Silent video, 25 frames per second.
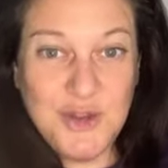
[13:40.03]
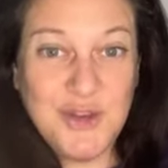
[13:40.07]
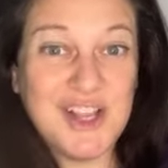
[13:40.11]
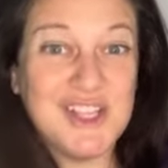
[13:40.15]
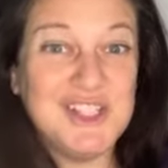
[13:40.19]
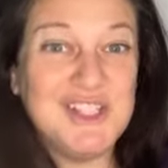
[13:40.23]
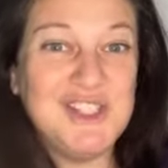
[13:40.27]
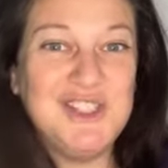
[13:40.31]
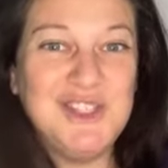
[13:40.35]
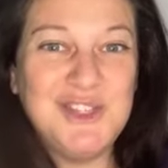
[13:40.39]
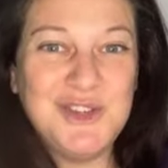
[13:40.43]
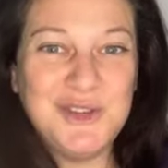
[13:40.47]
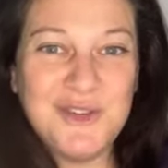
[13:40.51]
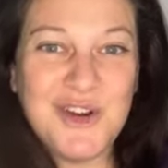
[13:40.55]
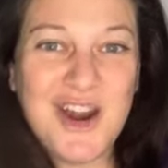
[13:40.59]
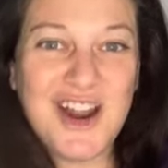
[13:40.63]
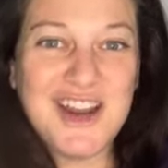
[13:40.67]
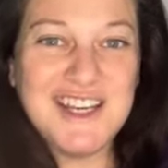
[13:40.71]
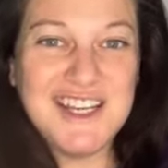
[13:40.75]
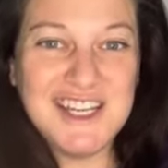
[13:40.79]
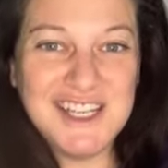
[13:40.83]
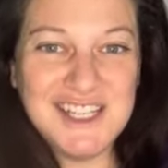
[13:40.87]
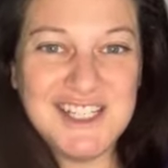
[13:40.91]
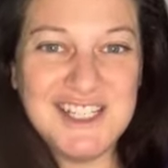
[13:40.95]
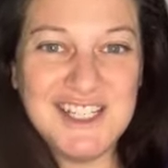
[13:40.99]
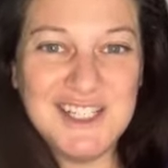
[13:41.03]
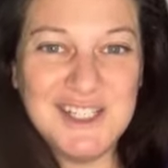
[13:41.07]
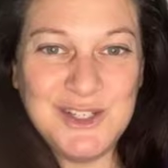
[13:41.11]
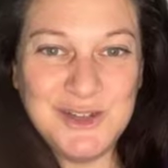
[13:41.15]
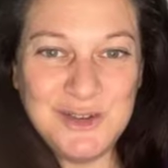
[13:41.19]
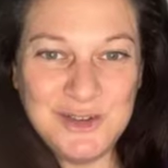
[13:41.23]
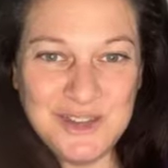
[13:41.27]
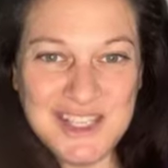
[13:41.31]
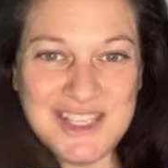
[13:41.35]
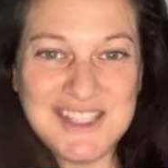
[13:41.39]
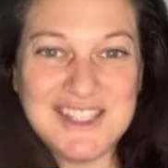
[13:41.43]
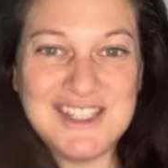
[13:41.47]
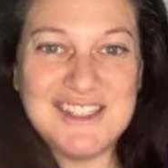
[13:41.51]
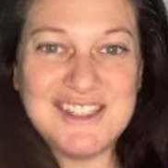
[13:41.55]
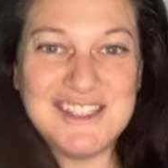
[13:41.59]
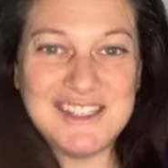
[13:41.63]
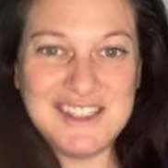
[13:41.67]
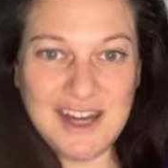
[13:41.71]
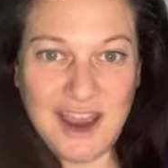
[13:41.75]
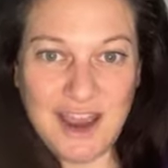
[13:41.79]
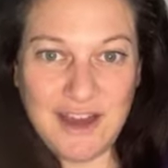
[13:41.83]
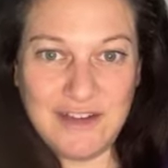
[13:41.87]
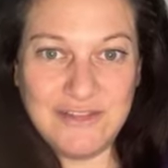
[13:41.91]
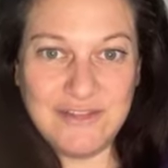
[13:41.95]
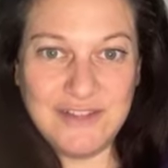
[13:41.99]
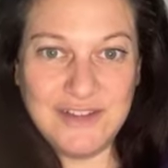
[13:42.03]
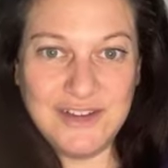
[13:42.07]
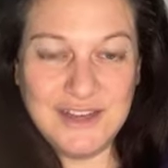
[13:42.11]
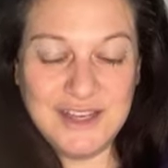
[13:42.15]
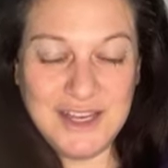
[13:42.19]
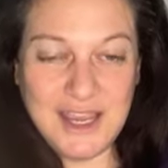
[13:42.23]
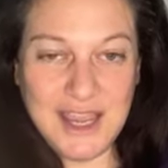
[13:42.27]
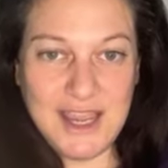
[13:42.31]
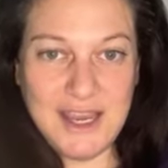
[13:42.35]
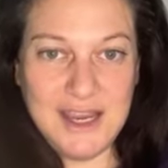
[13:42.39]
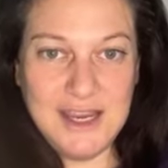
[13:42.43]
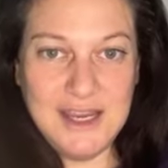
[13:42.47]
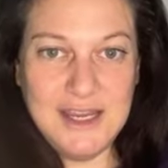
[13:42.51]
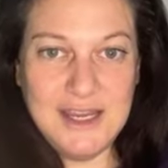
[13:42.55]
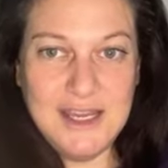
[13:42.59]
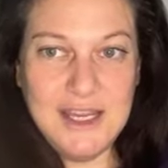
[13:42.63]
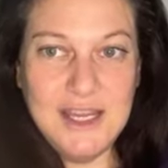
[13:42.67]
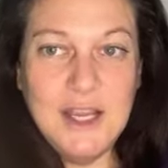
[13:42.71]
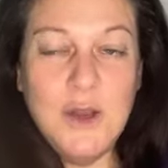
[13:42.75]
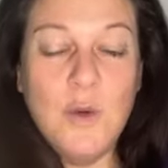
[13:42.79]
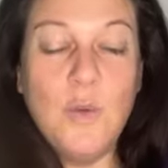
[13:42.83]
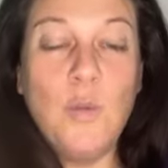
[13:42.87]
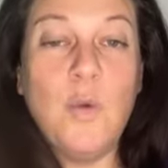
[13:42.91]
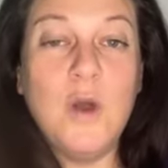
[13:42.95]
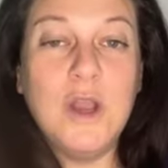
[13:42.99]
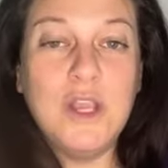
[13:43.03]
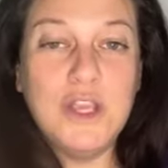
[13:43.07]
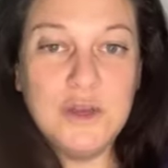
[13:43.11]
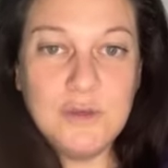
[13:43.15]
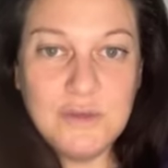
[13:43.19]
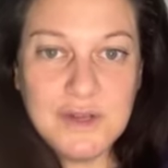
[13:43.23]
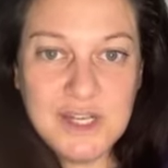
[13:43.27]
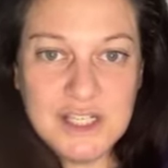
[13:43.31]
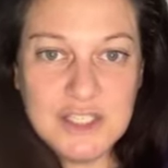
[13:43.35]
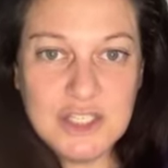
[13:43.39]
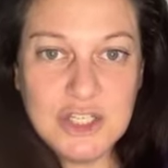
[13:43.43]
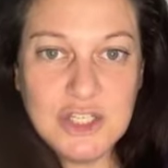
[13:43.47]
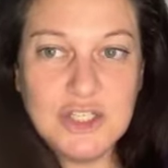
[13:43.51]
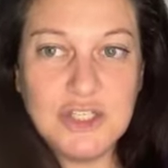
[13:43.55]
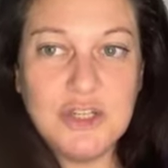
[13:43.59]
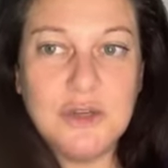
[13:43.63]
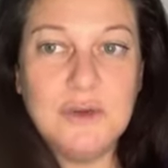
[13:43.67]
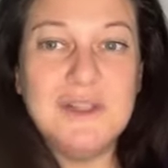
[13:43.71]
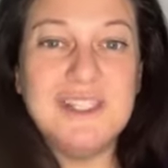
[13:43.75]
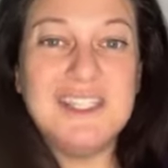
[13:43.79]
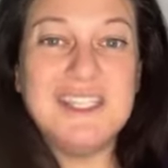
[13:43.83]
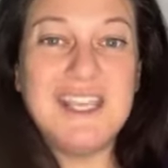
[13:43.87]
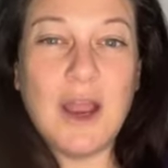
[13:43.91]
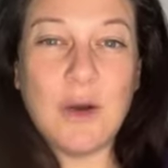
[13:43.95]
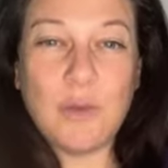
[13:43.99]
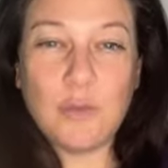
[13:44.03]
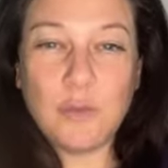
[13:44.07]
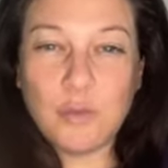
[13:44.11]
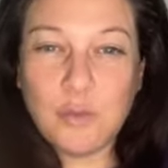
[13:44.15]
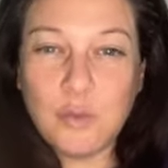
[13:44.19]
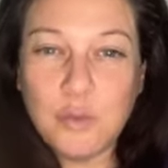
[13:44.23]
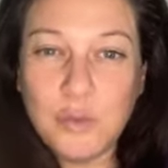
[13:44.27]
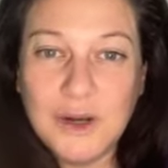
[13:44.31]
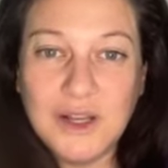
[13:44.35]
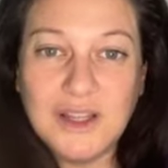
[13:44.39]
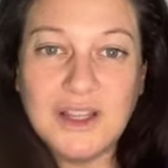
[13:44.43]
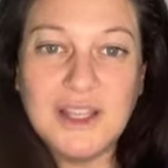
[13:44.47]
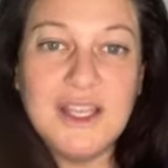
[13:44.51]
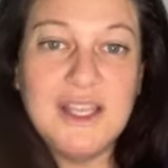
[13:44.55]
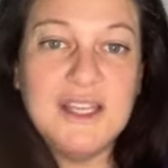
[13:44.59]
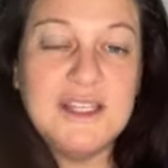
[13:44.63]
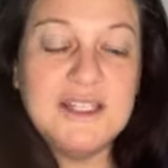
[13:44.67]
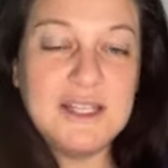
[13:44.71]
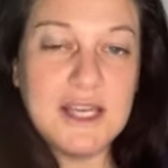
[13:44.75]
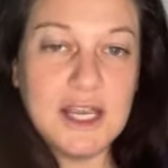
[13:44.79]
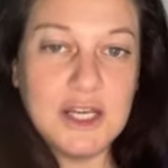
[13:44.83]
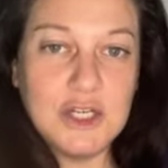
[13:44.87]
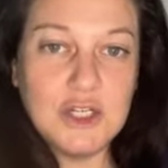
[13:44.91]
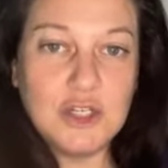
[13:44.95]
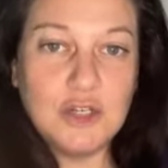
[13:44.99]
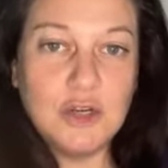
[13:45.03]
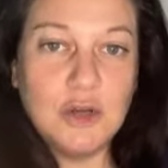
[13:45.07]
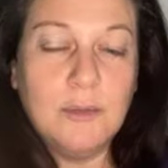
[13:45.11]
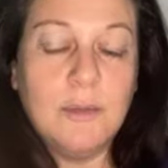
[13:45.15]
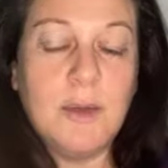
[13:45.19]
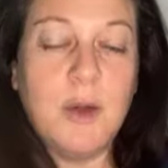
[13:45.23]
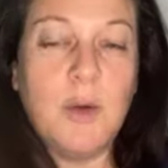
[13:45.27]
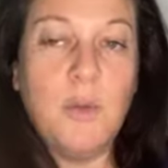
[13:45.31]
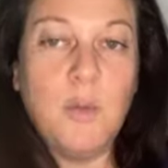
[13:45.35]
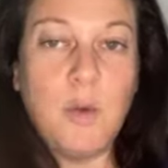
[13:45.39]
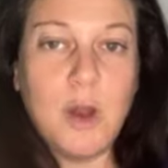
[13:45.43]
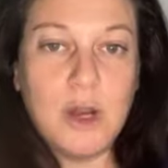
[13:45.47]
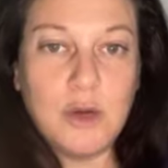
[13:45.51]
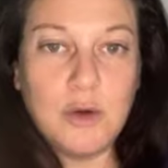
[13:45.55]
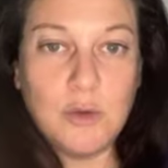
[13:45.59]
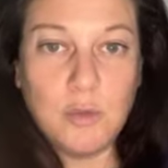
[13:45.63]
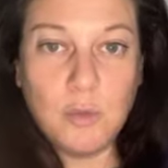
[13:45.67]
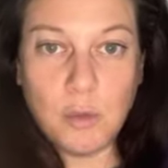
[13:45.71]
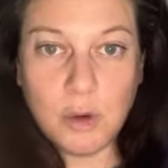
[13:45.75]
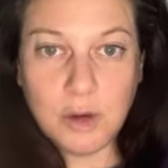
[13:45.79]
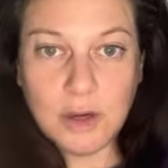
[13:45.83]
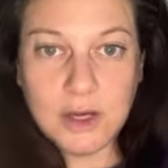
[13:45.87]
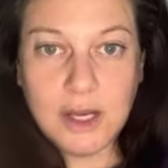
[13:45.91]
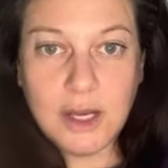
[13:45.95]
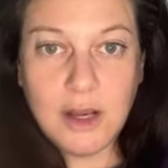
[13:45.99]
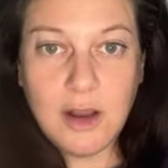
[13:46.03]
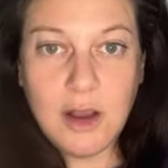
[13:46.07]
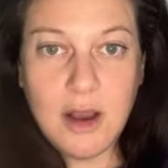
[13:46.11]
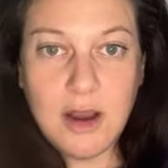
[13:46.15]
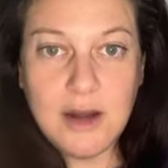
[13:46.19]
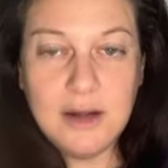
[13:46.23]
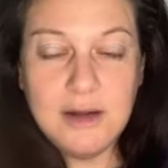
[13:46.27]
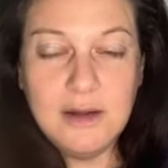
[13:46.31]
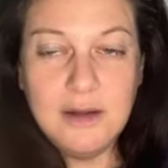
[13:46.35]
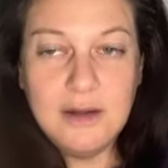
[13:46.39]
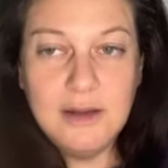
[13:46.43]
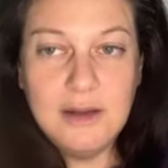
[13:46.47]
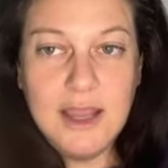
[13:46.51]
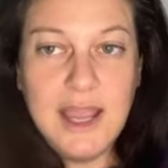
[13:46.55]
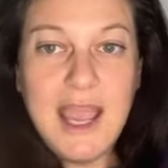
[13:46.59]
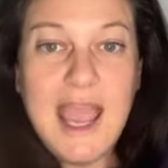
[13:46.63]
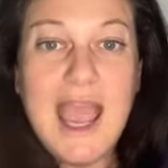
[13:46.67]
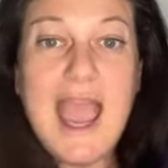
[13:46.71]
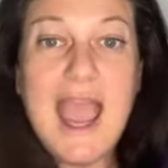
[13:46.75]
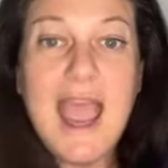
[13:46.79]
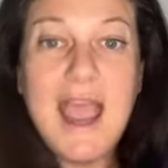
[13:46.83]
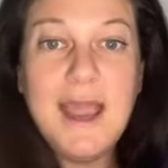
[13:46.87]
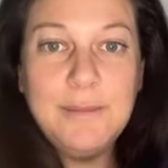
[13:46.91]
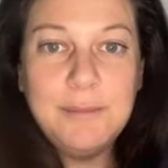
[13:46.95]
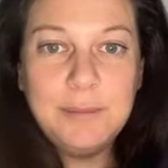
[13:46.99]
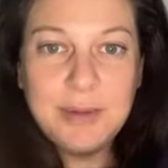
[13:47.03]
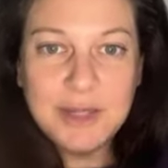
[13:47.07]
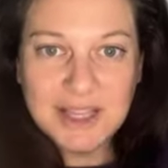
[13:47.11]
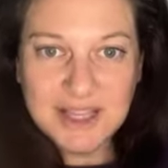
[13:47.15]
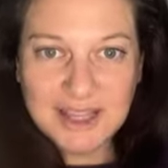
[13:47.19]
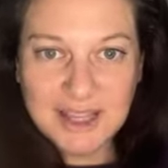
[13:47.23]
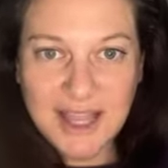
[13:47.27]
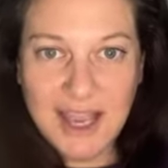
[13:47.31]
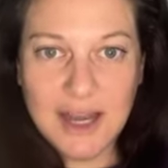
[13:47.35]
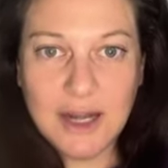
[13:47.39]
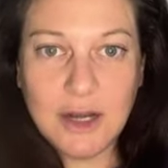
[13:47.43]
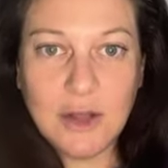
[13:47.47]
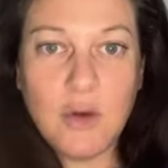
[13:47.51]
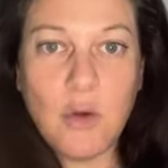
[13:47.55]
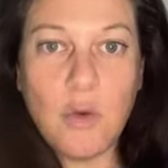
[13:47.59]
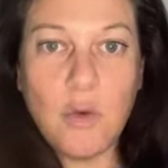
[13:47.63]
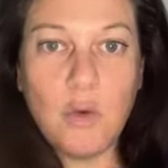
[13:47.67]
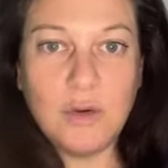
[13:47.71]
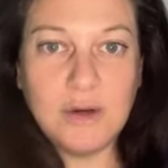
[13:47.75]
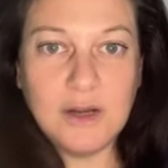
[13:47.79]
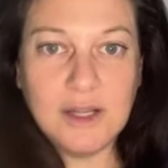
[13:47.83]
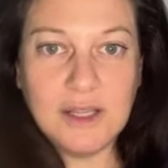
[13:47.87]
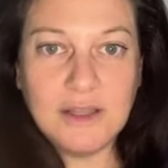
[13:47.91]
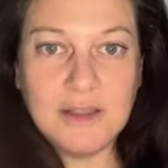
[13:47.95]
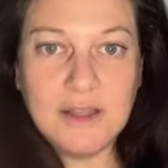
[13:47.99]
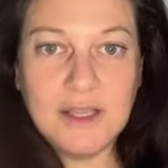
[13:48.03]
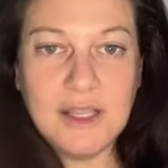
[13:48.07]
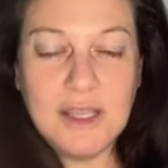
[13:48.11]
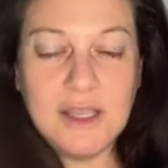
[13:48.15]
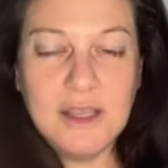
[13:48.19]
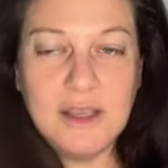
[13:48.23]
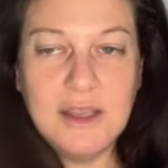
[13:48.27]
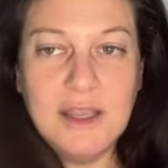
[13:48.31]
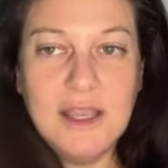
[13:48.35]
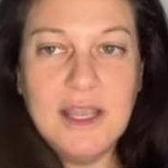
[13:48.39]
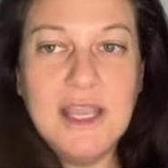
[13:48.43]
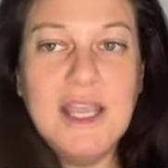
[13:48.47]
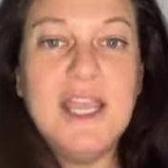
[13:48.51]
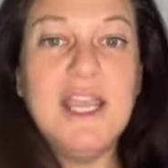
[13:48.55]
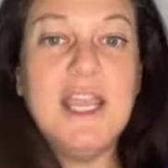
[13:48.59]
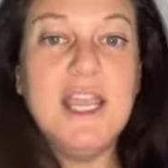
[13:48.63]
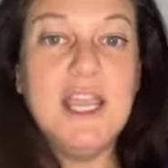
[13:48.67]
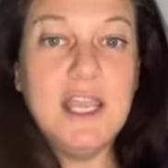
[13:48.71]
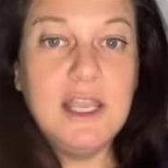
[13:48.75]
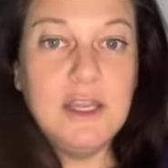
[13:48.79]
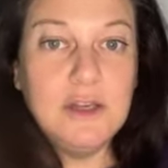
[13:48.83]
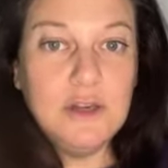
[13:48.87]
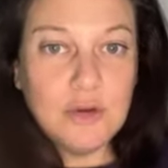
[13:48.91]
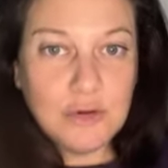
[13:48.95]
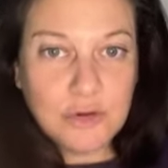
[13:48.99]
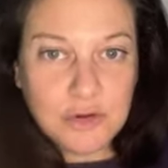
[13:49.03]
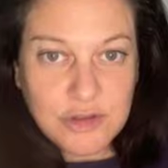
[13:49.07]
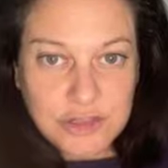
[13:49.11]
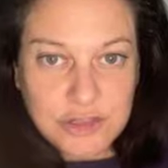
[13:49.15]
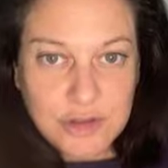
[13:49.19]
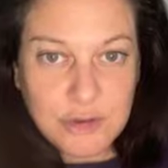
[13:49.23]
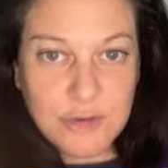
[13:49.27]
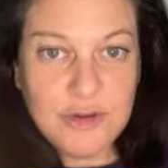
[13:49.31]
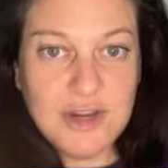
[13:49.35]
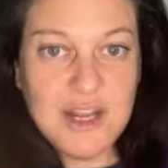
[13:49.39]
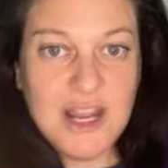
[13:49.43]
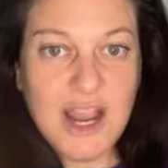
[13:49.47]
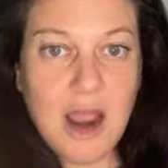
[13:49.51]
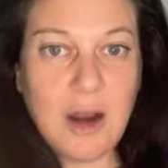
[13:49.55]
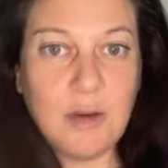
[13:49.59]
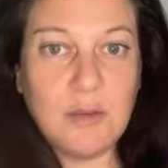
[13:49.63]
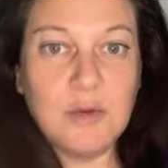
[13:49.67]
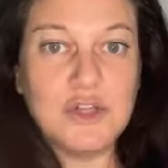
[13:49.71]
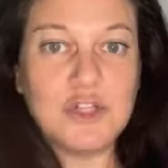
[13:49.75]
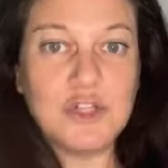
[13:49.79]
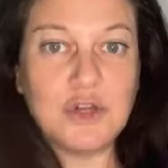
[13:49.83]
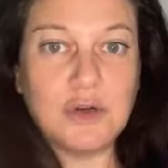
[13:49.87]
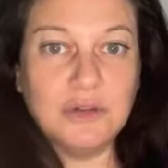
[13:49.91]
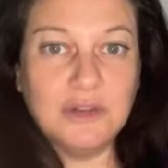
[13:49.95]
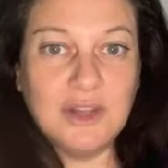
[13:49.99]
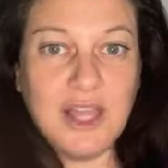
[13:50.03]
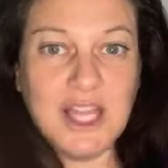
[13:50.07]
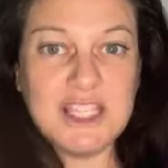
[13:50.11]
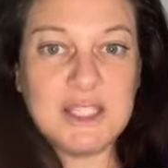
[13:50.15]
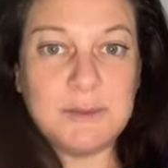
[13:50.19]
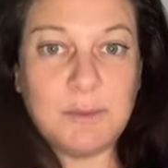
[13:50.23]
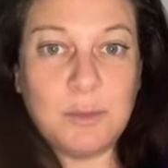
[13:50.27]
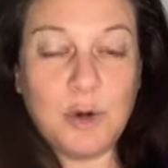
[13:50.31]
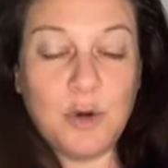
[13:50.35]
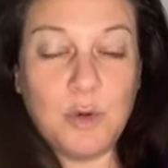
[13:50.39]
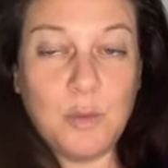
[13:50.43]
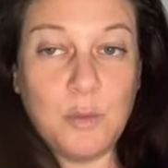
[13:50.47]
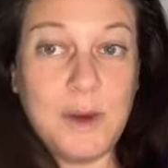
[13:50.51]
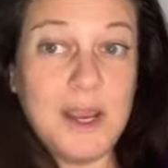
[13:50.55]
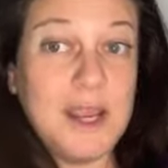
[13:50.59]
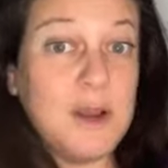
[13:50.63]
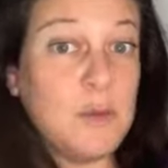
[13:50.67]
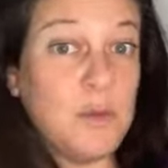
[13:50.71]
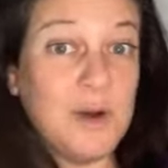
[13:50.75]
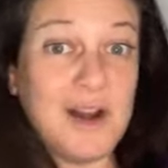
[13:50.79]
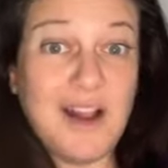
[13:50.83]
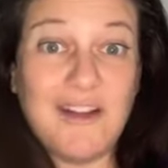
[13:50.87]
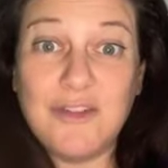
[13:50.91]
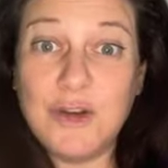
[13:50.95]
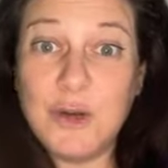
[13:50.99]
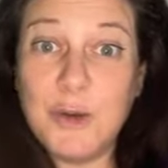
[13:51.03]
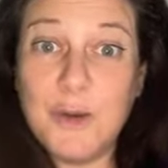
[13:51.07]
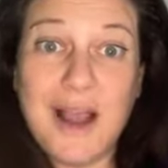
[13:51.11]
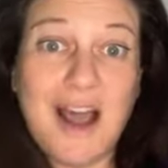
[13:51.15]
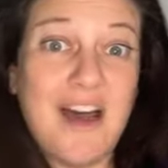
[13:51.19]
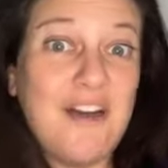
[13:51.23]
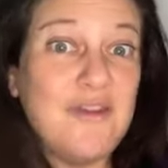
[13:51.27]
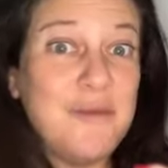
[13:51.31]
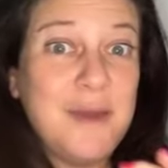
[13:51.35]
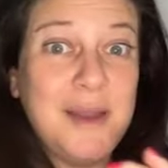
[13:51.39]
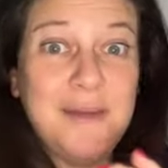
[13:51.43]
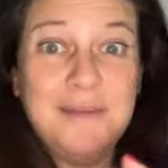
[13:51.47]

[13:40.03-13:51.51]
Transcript: You guys do not need to do this stuff, okay? What you need to do is get really intentional about what you're working on and plan accordingly in your 30 hours or less per week, whatever you have.